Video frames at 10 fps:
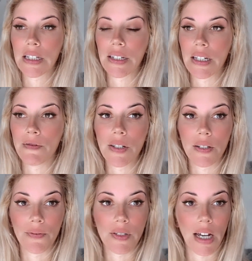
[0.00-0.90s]
give a
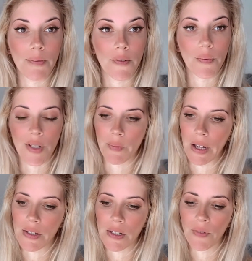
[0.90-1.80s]
different type of
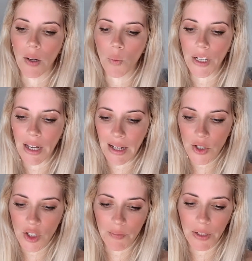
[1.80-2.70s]
perspective on what I
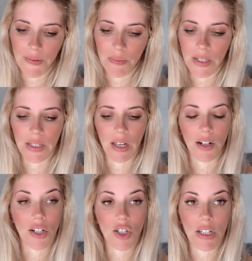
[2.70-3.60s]
actually believe a
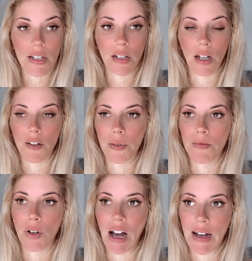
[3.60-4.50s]
miscarriage is. A lot of
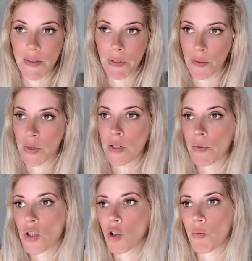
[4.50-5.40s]
people ask me from a
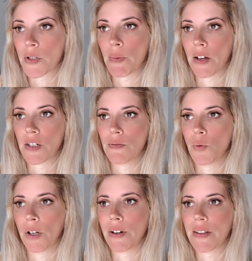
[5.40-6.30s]
spiritual perspective,
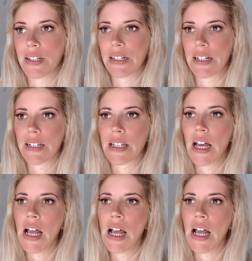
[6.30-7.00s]
what do I think it is?